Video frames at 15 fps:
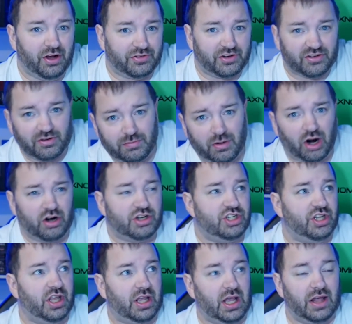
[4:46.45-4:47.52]
All-Stars in
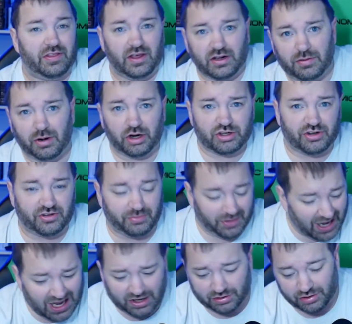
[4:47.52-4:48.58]
March, like at the end of March or something.
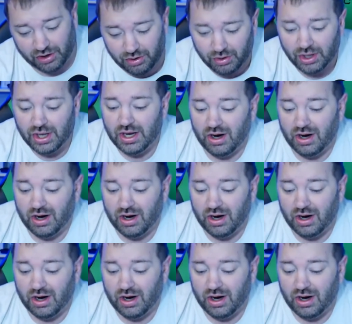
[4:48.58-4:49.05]
I don't know.